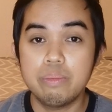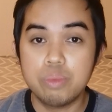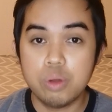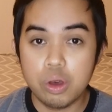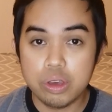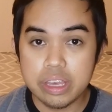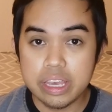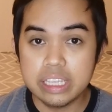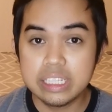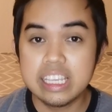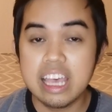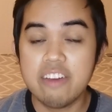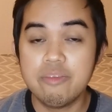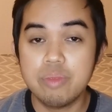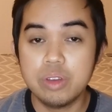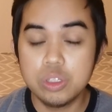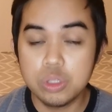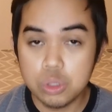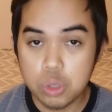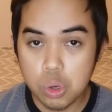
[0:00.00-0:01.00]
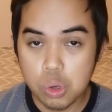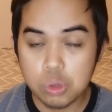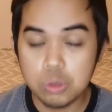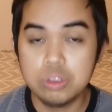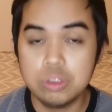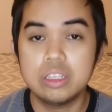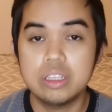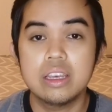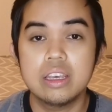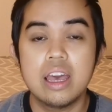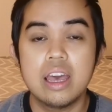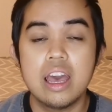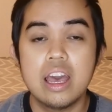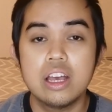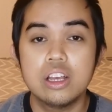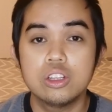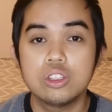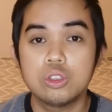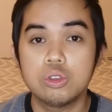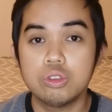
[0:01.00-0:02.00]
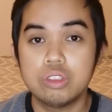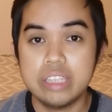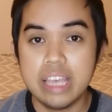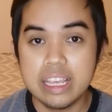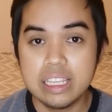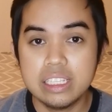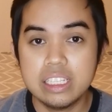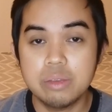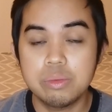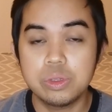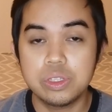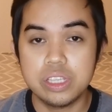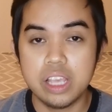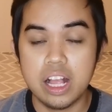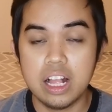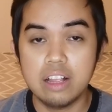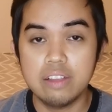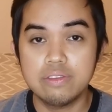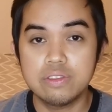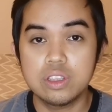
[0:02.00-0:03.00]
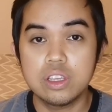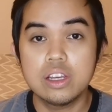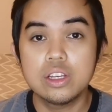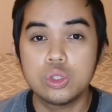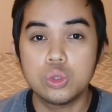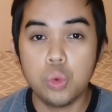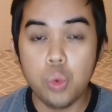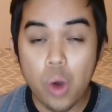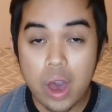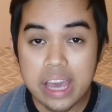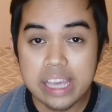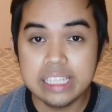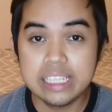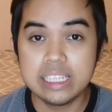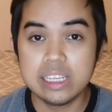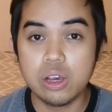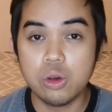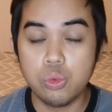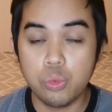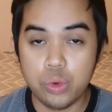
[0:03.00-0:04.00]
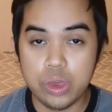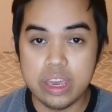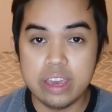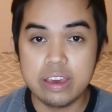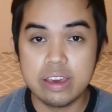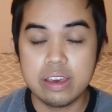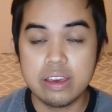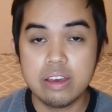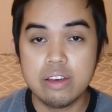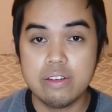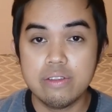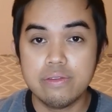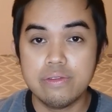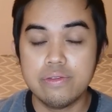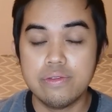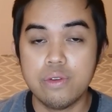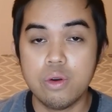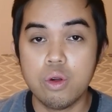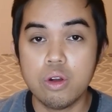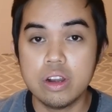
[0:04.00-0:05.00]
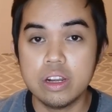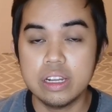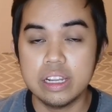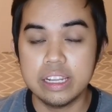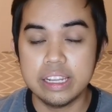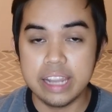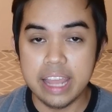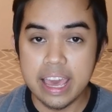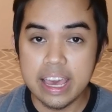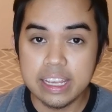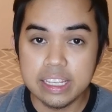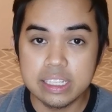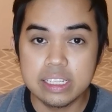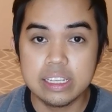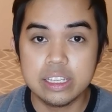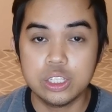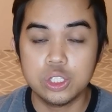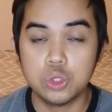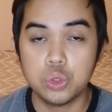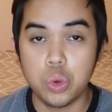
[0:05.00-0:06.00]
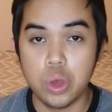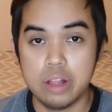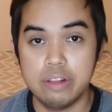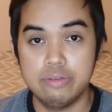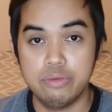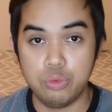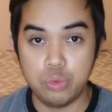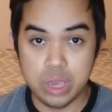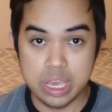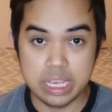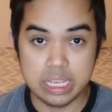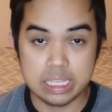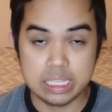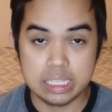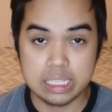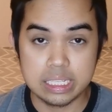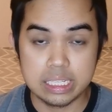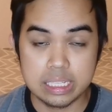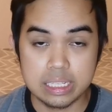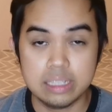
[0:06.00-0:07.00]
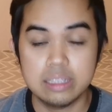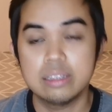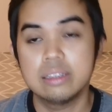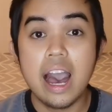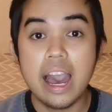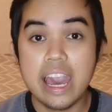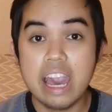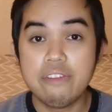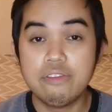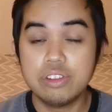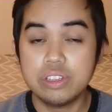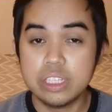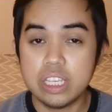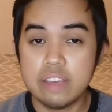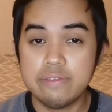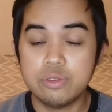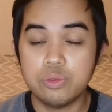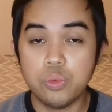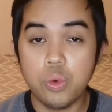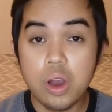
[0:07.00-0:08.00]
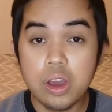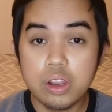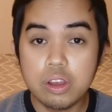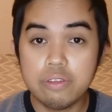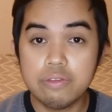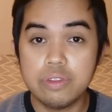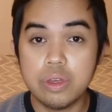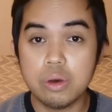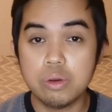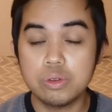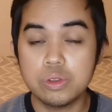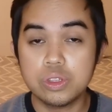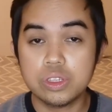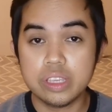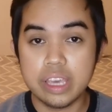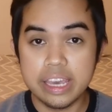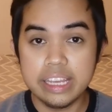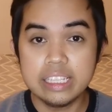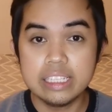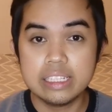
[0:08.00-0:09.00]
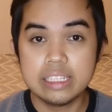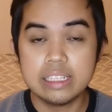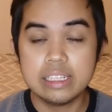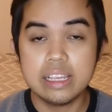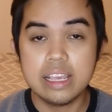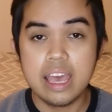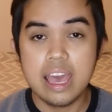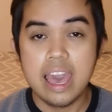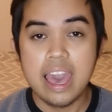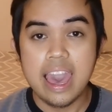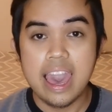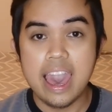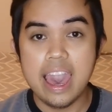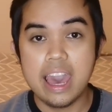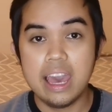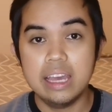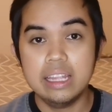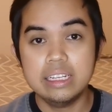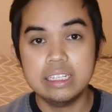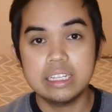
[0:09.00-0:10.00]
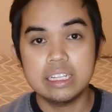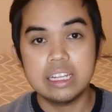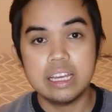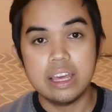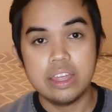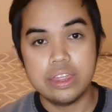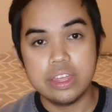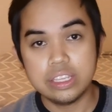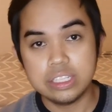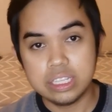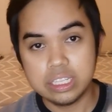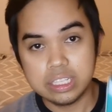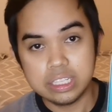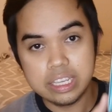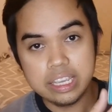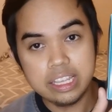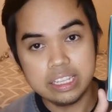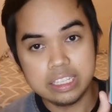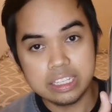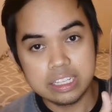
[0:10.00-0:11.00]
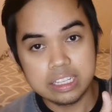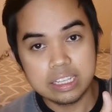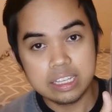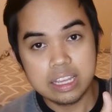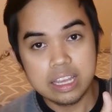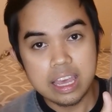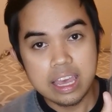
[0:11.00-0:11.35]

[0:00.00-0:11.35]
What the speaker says: Employees have been told to test themselves twice a week for the next 12 weeks. I have received one of those kits, and this is it.